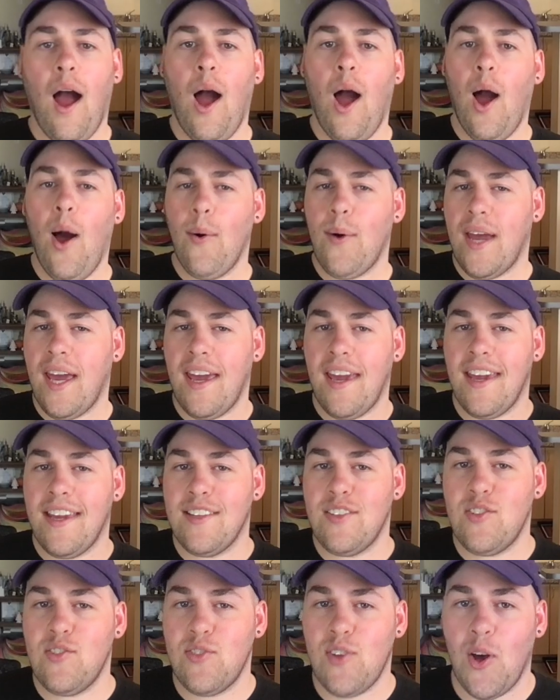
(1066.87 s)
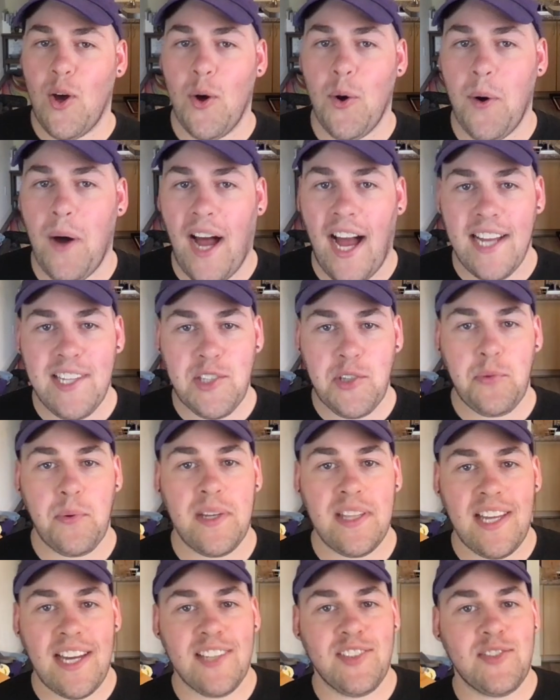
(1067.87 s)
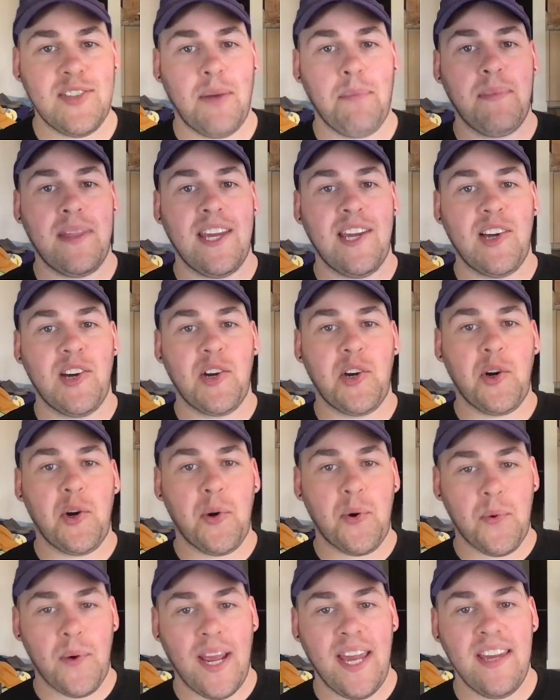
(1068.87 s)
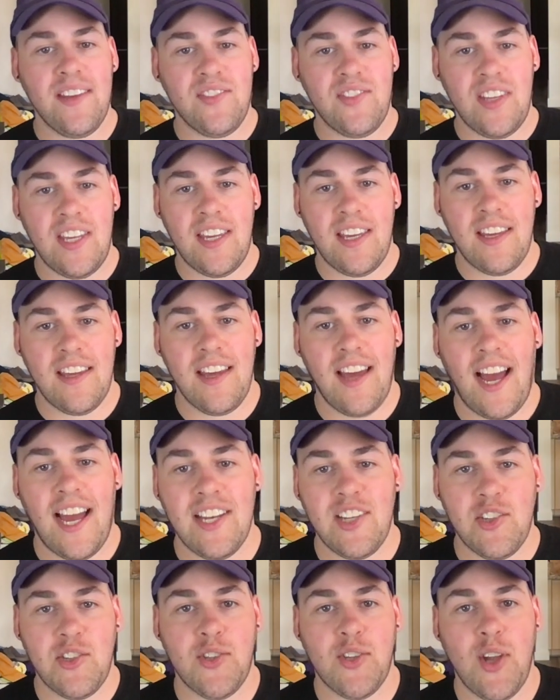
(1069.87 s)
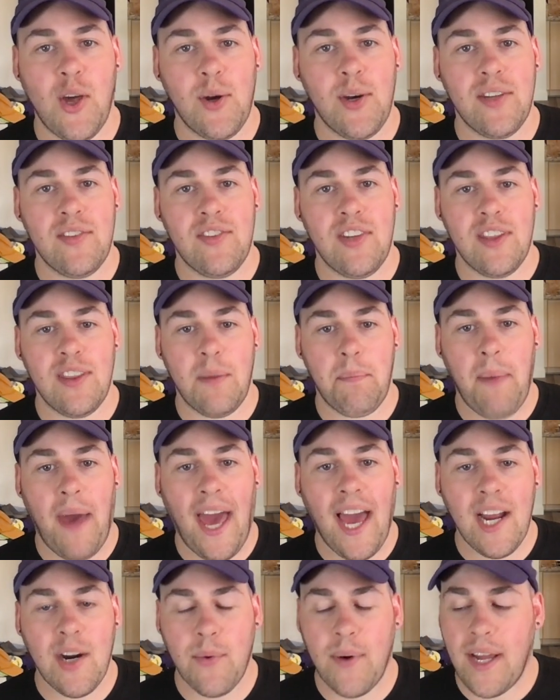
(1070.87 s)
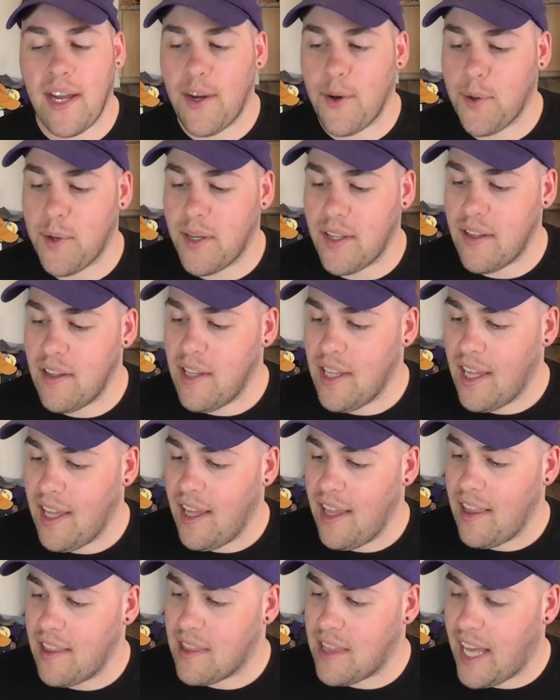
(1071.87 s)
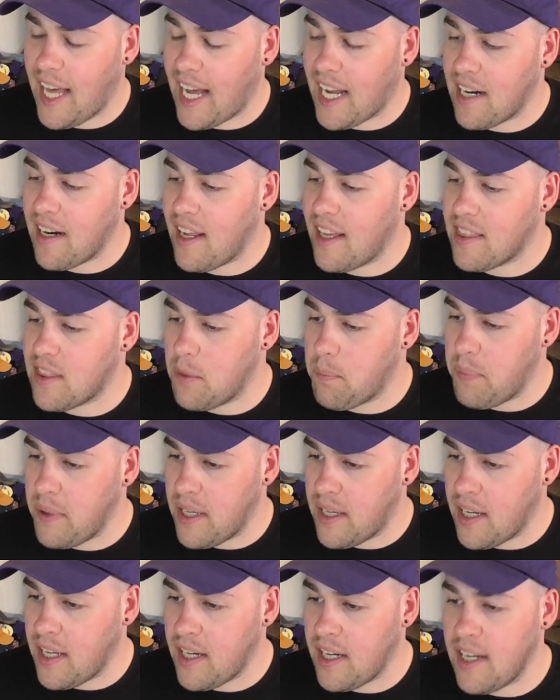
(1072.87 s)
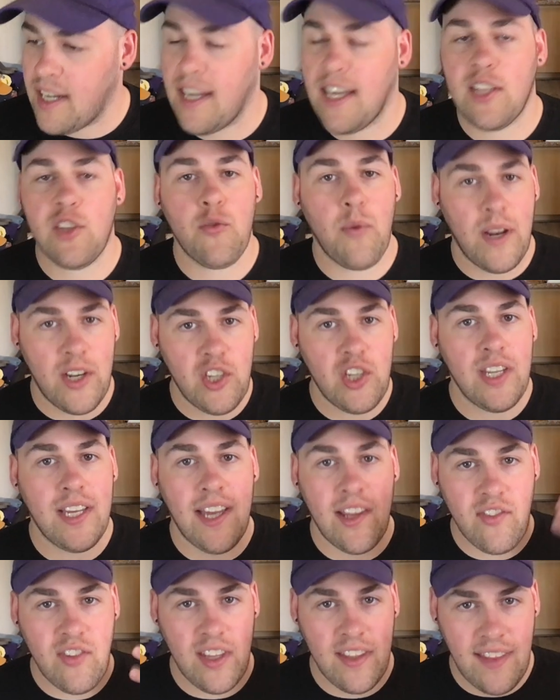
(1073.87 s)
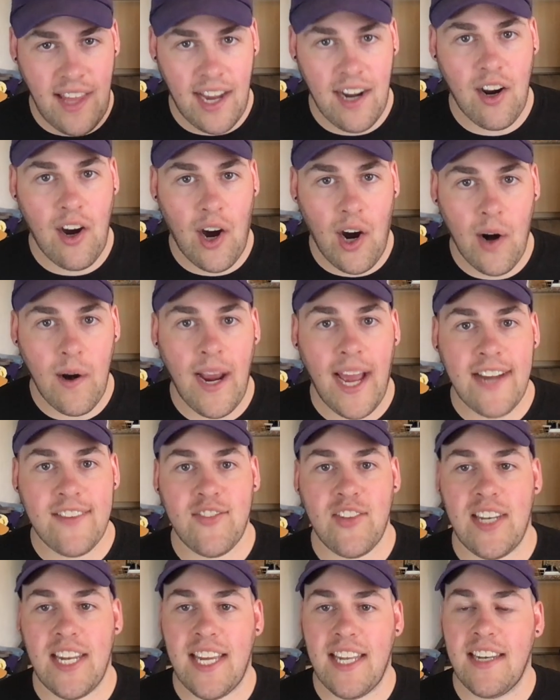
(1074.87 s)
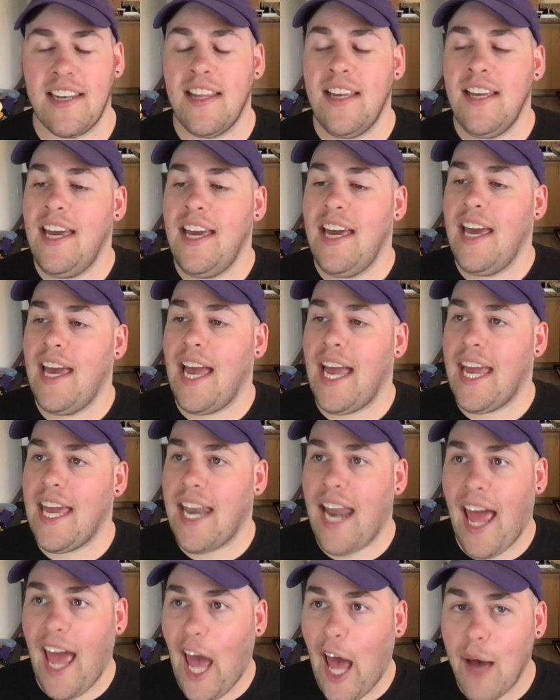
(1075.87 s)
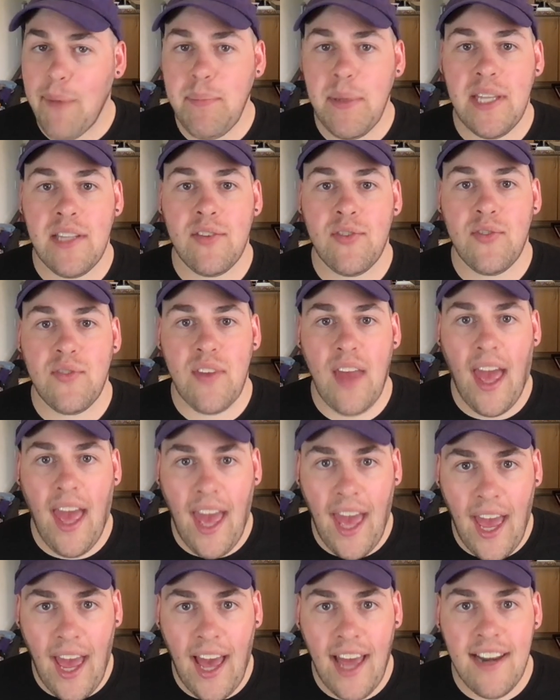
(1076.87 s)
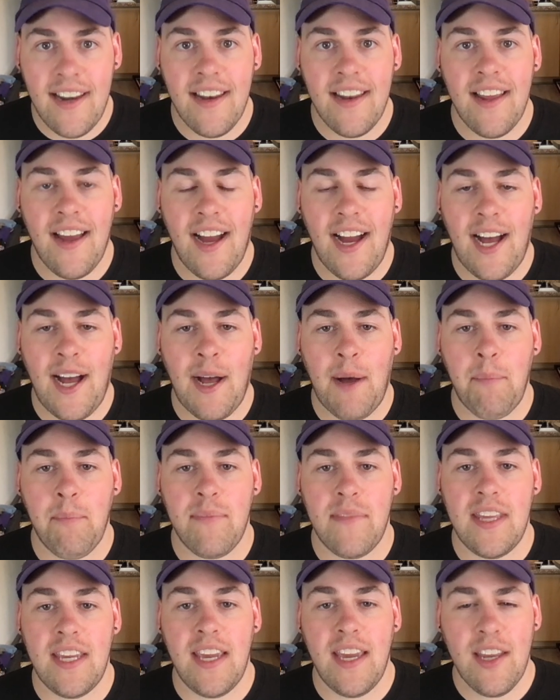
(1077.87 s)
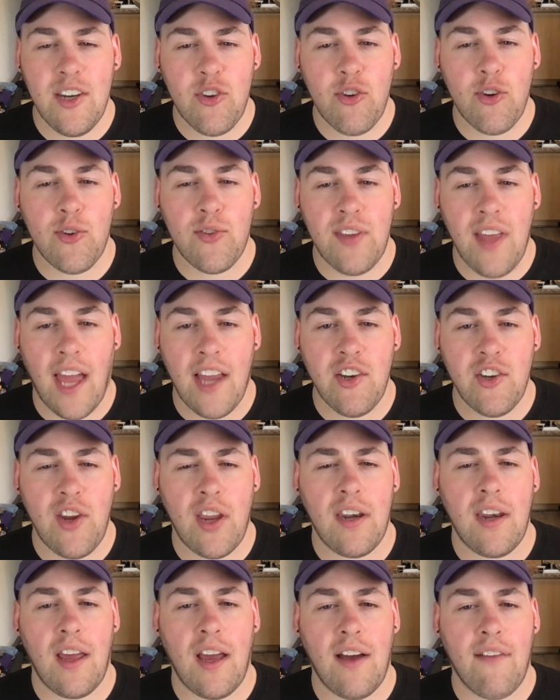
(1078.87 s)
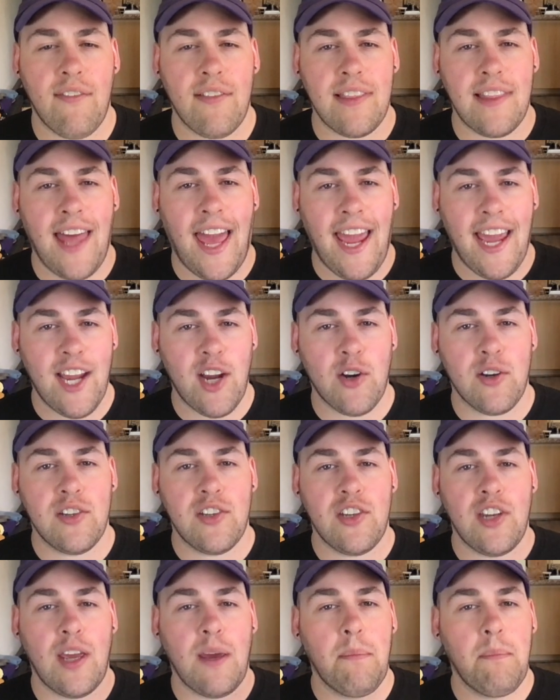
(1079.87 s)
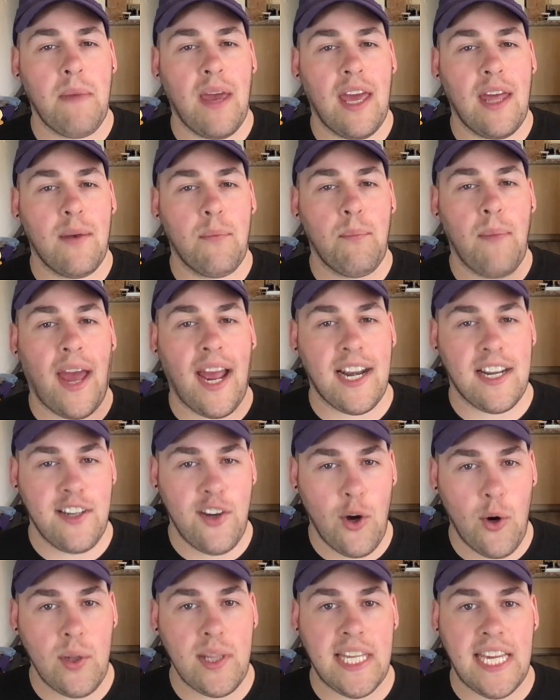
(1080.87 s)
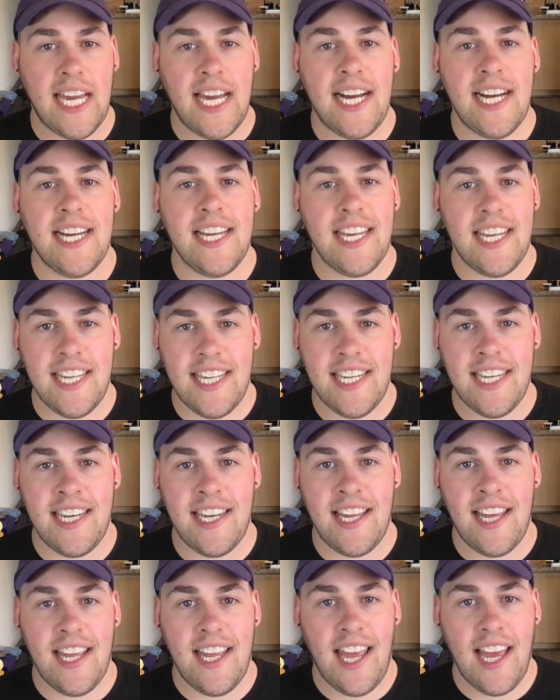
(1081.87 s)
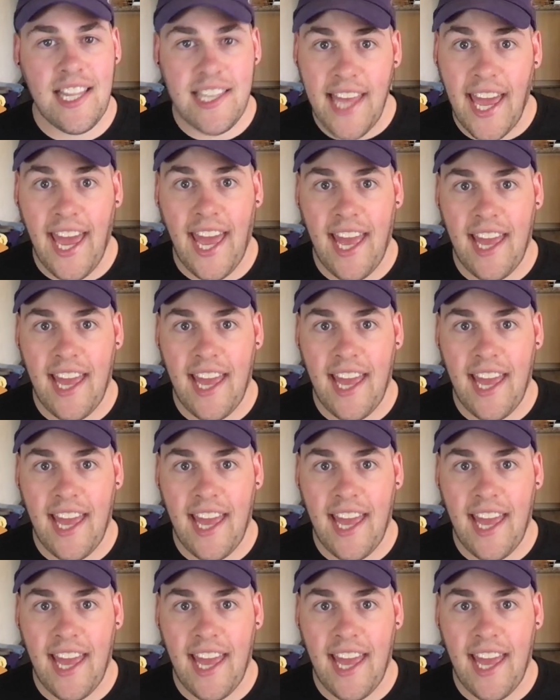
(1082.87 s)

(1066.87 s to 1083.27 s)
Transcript: Okay, so I just realized something crazy. I just noticed in the background that at the beginning, it's when she gets in that car accident. It happens at the intersection of Lancashire and Magnolia in LA.